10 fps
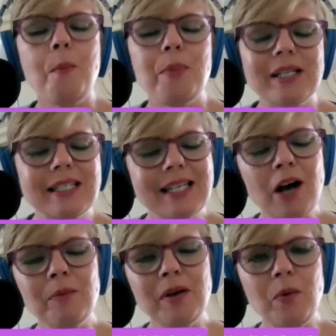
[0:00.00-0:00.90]
but
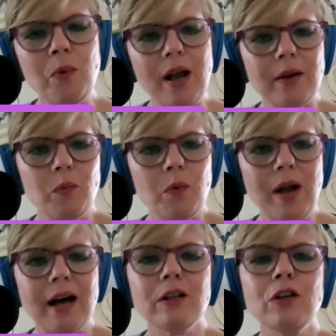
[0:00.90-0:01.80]
tell me
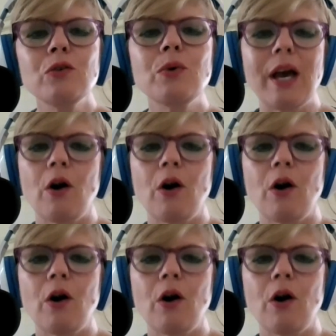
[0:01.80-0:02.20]
how do you get